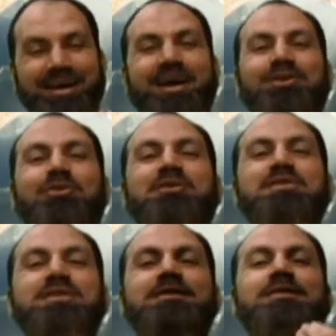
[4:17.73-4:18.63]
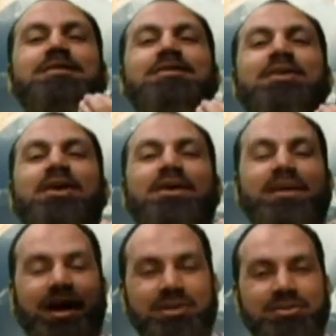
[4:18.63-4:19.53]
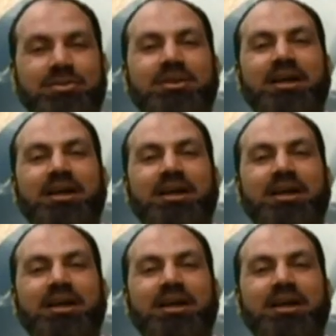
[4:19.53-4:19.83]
And all of a sudden, the archangel